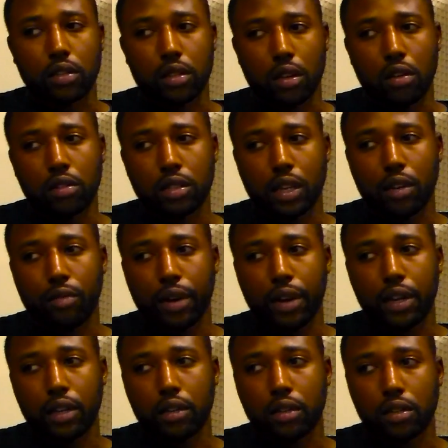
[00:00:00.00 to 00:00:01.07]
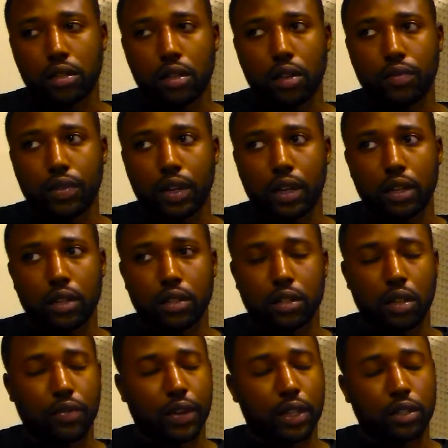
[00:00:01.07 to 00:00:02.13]
The songs I write, the stuff
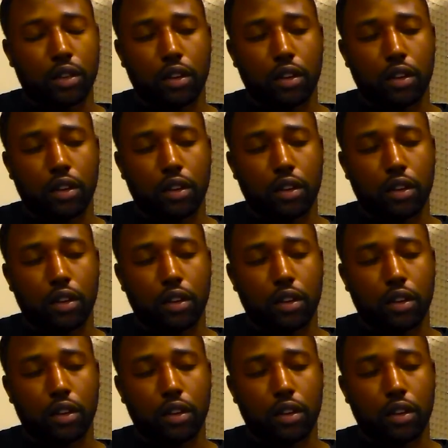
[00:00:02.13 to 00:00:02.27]
I